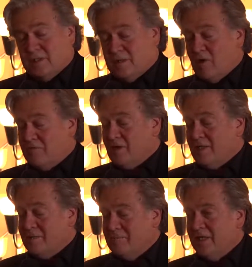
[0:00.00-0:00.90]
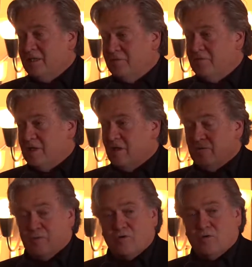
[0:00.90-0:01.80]
quite frankly, big defeat of
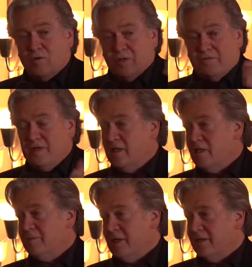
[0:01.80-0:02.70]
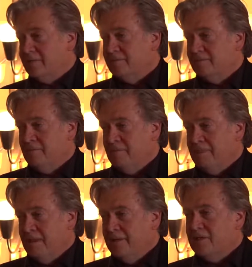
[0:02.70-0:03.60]
Macron defeating Le Pen,
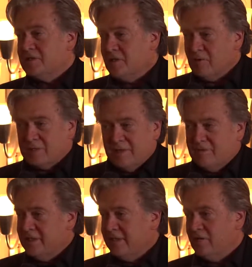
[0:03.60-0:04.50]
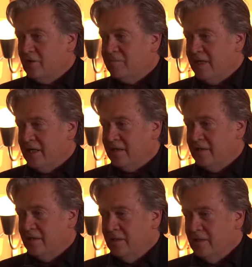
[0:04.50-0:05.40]
in the summer of 17, it looked bad.
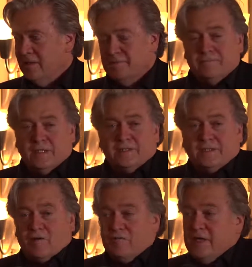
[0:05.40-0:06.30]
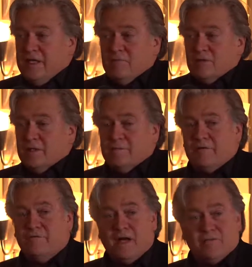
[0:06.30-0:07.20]
Salvini was at
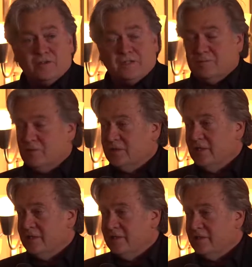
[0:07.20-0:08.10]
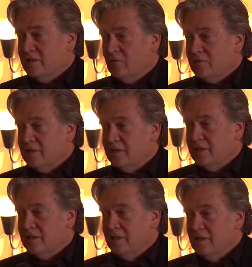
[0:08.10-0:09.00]
about 5 or 6%, I think, the Northern
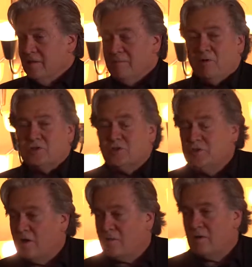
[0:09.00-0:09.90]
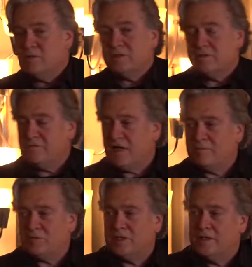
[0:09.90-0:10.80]
League. Bolsonaro was at
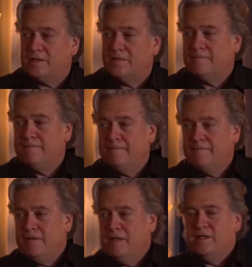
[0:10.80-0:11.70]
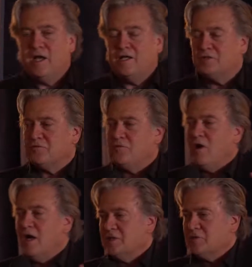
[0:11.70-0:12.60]
5%. Nigel
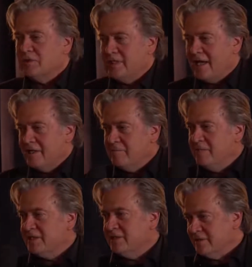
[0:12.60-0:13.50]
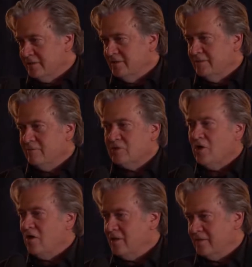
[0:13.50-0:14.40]
Farage was out of the business. He was
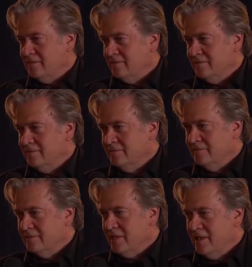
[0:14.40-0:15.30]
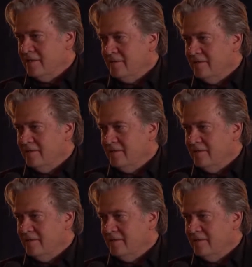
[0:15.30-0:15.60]
gone, okay?